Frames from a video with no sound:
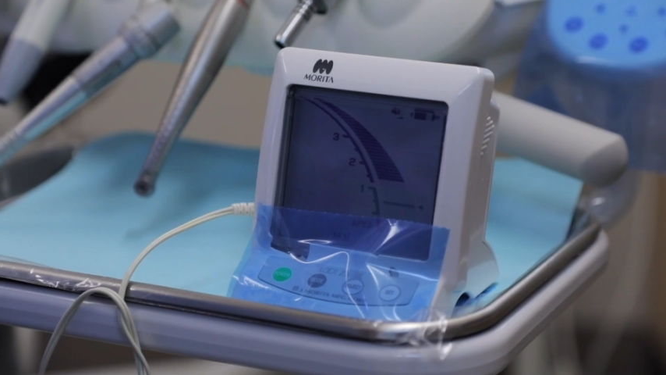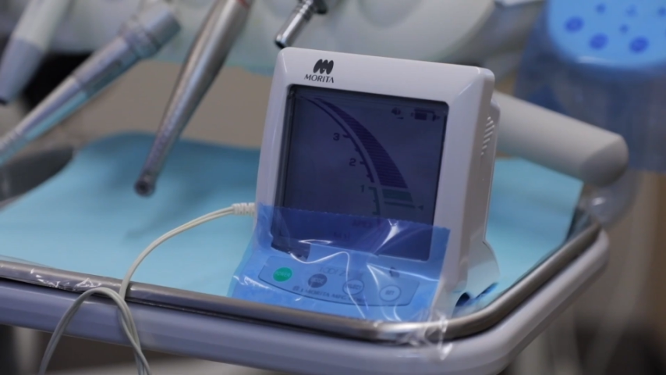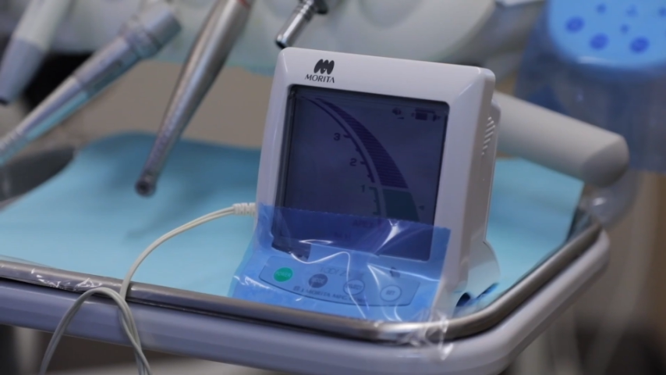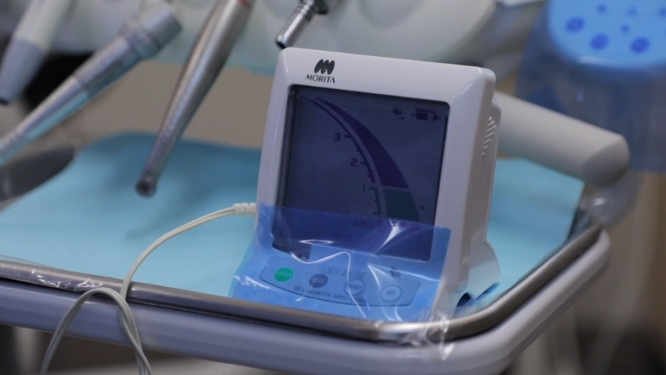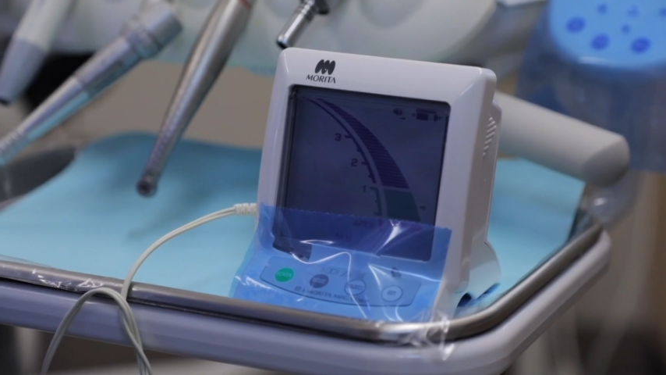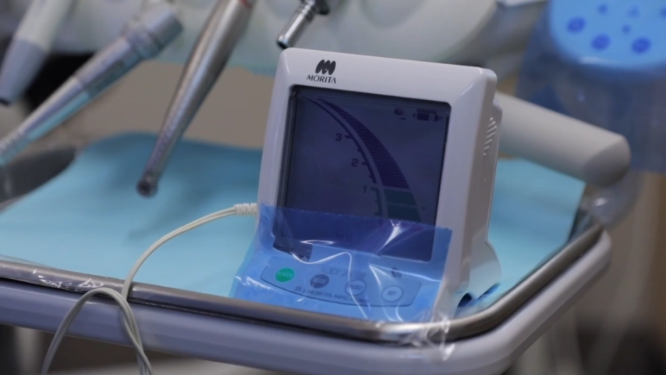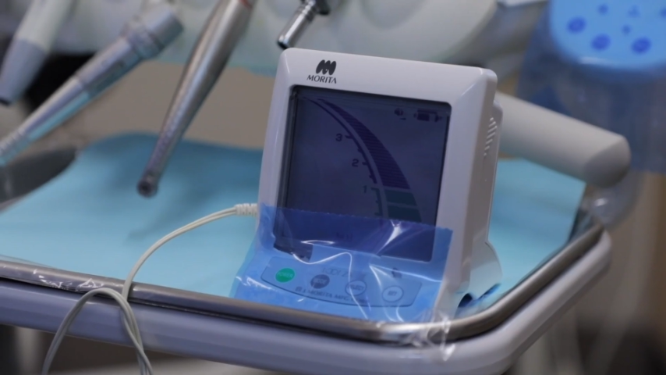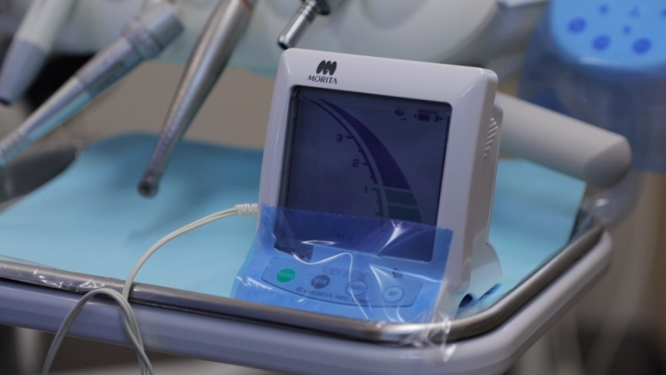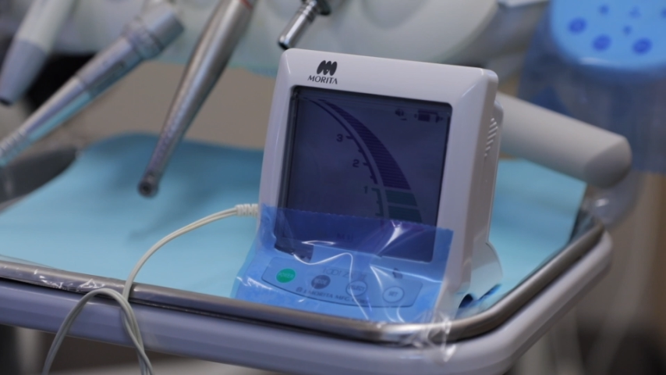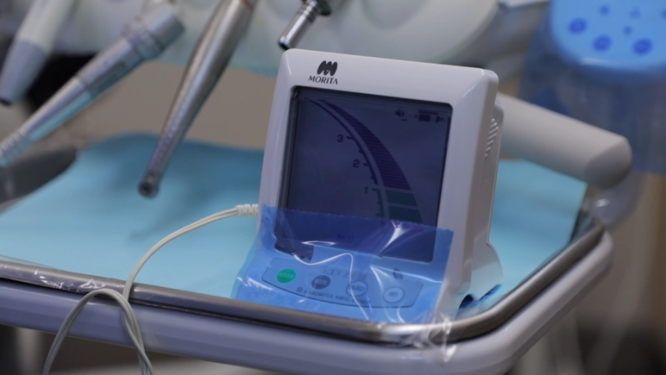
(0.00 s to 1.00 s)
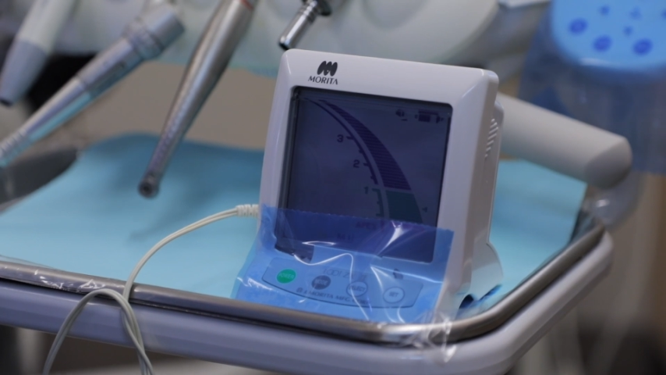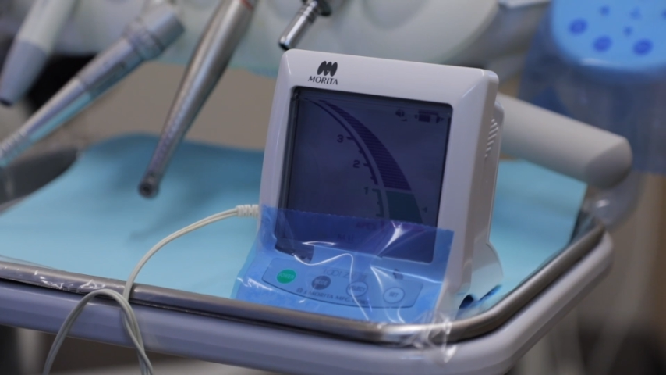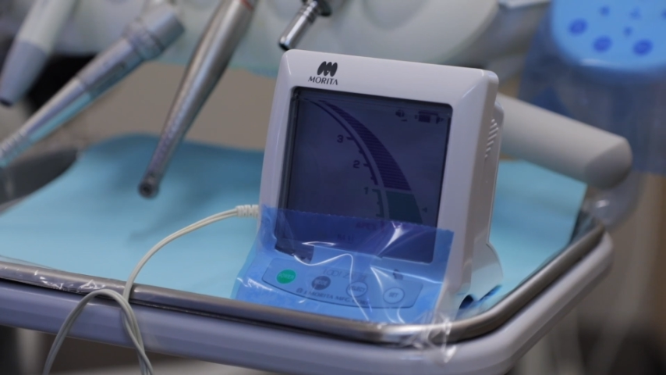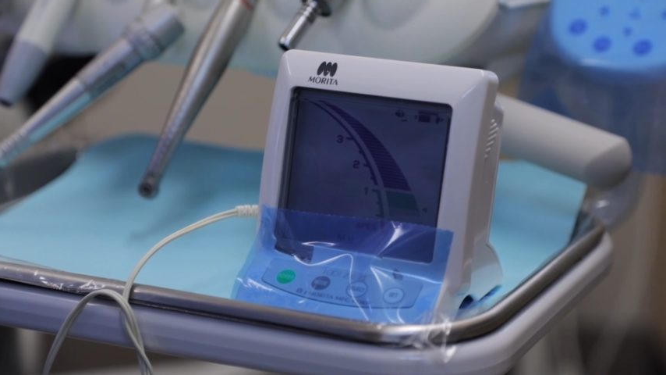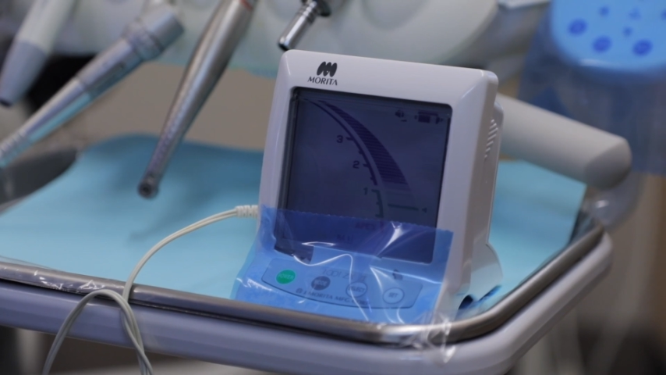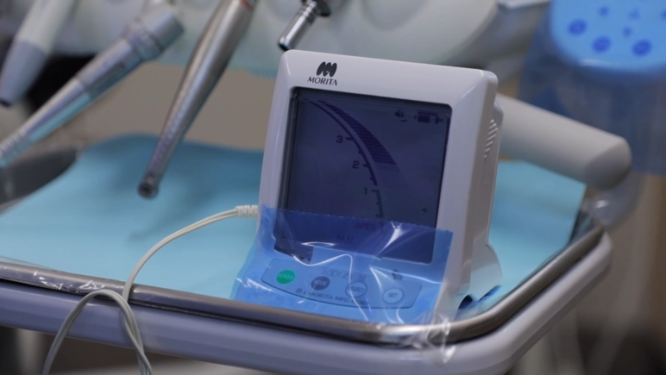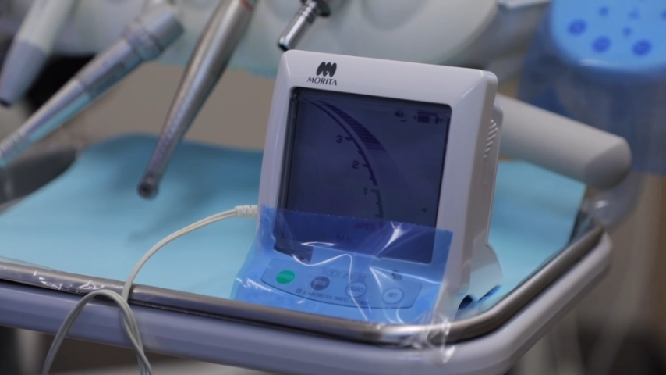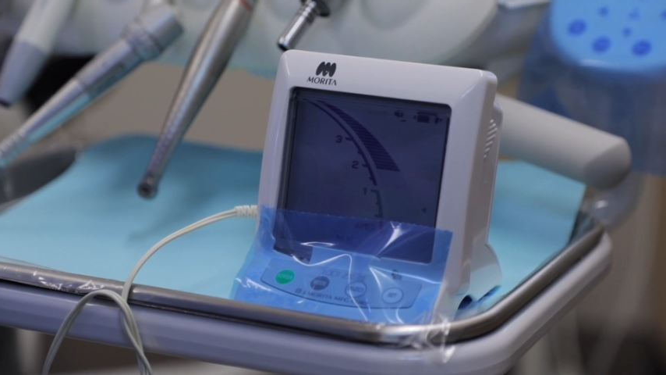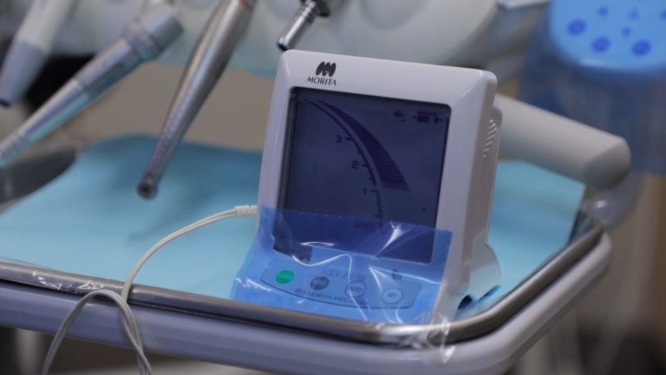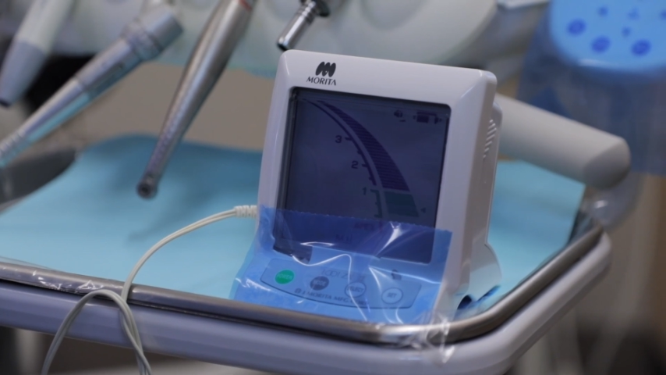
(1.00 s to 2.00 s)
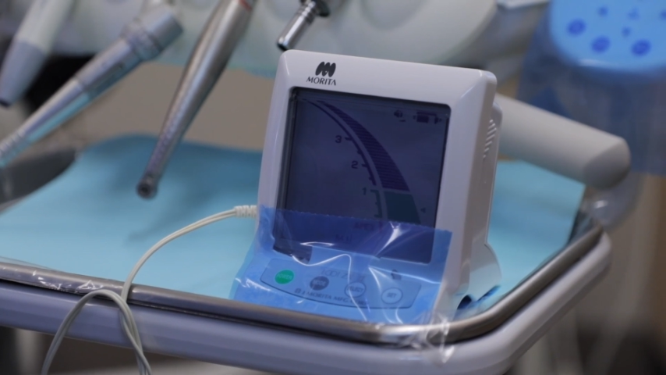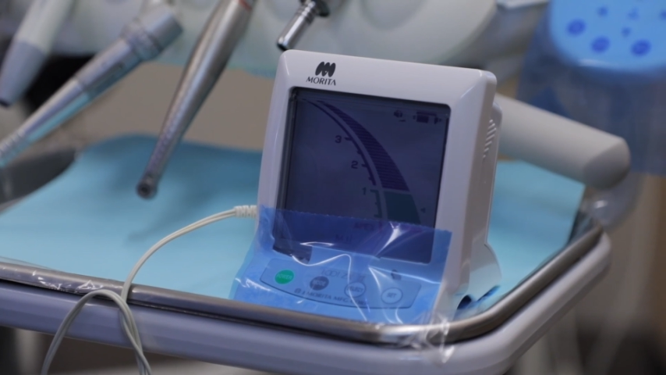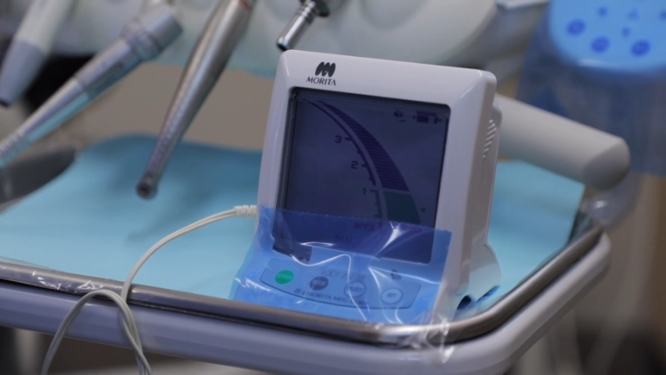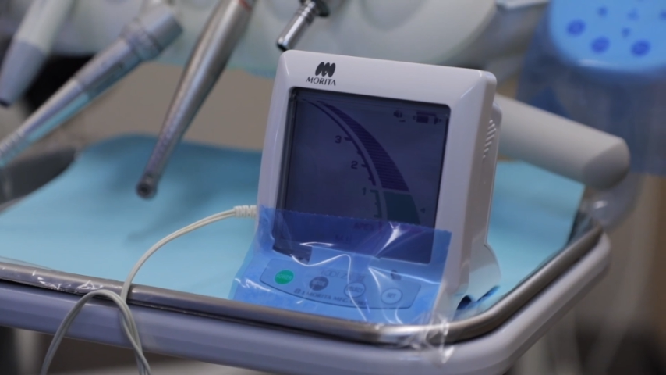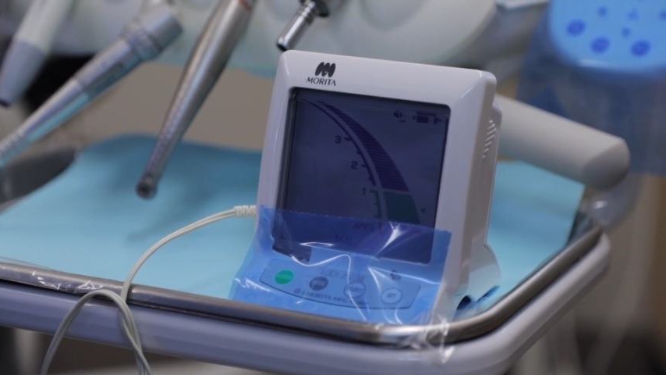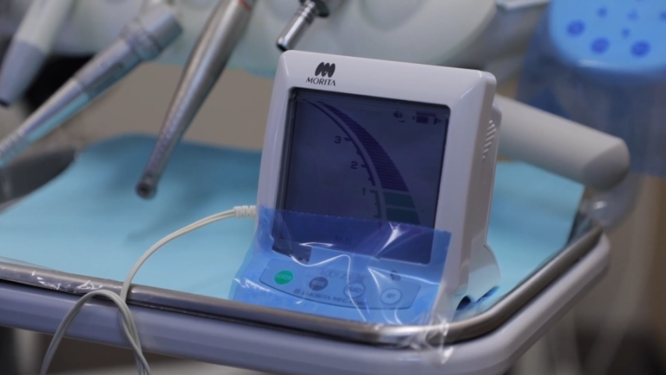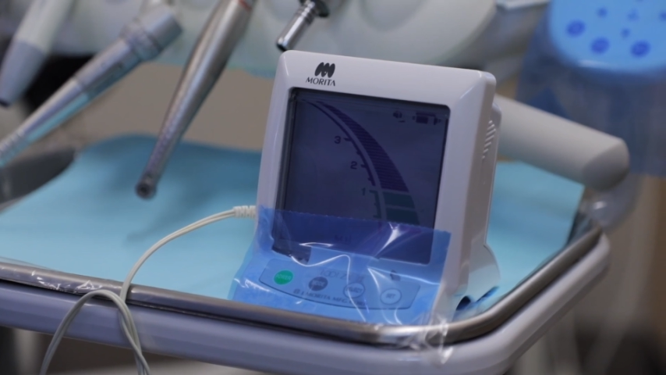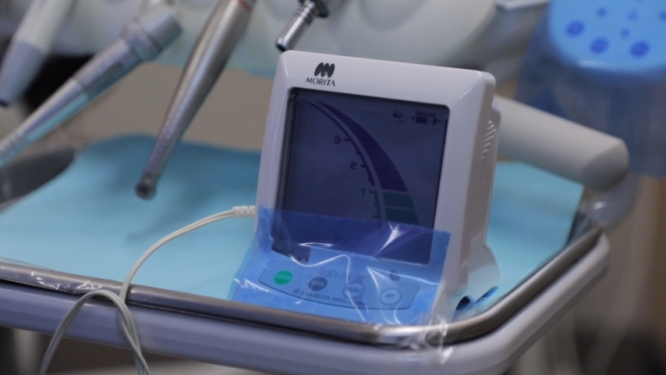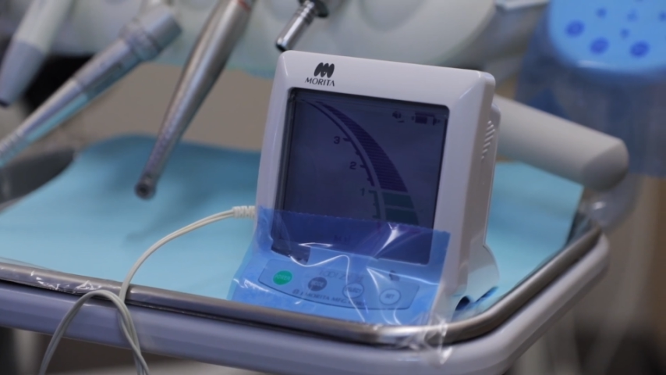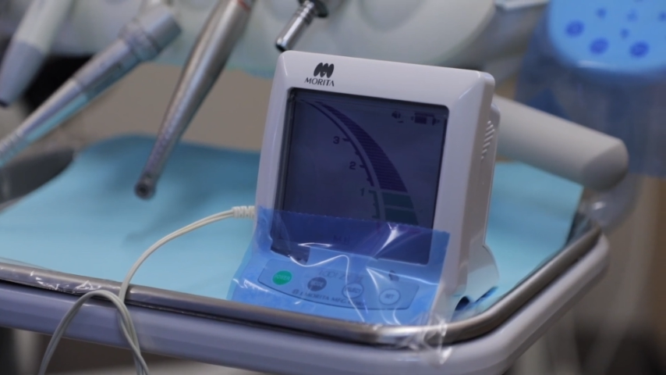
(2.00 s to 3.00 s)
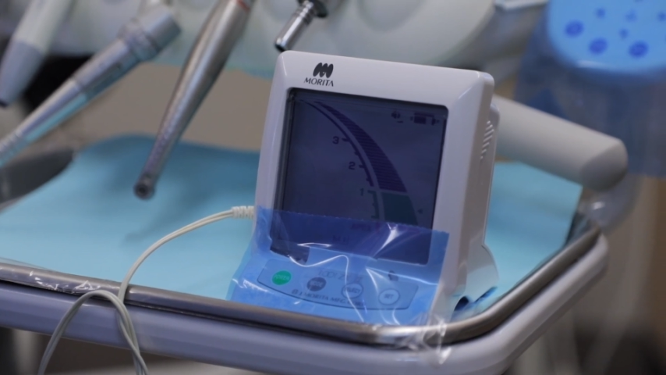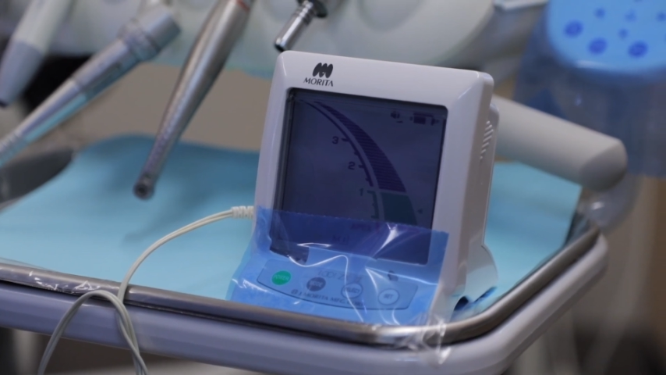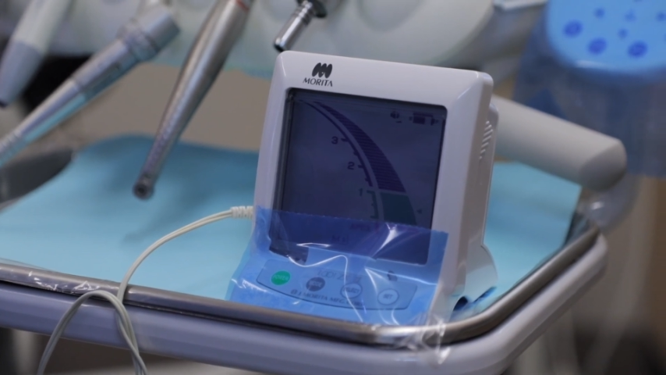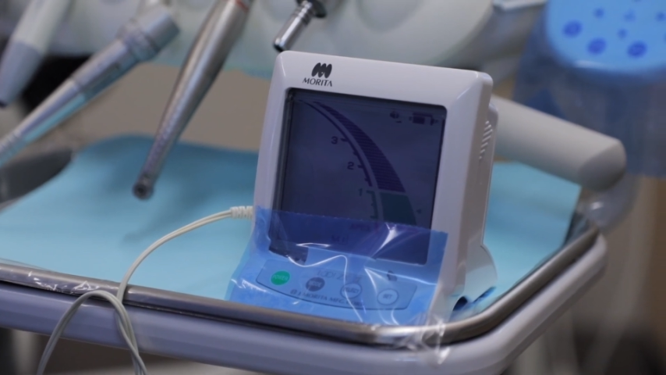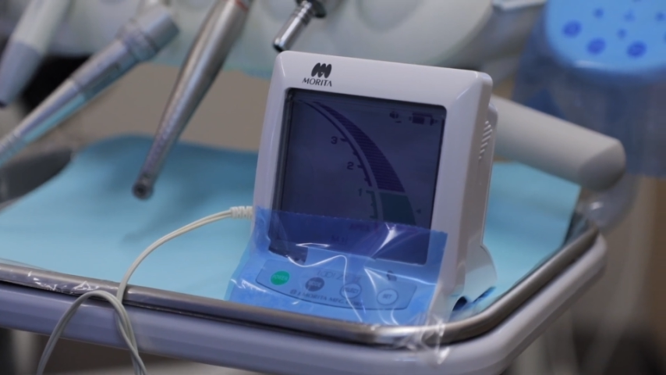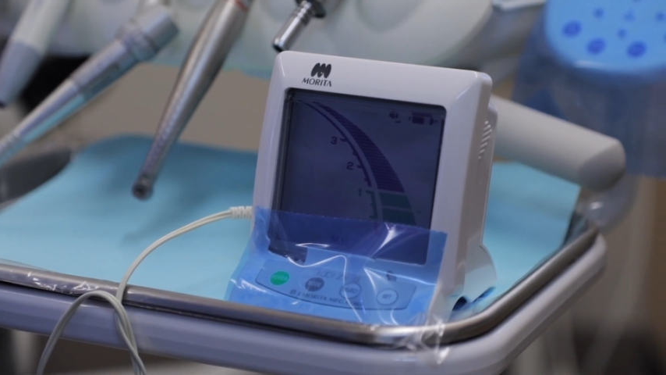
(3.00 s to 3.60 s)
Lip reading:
[unreadable: no face in view]